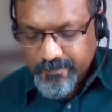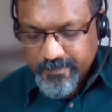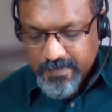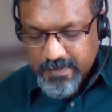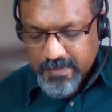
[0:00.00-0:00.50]

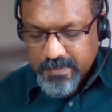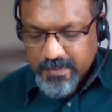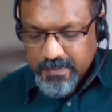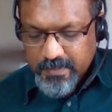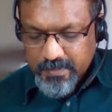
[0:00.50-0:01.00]

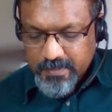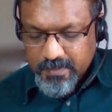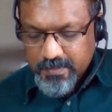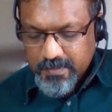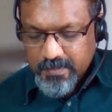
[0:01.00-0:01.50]

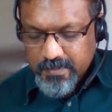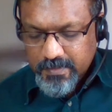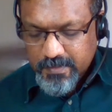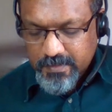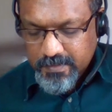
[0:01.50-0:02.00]

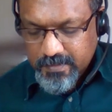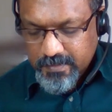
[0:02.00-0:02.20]
Nothing is said.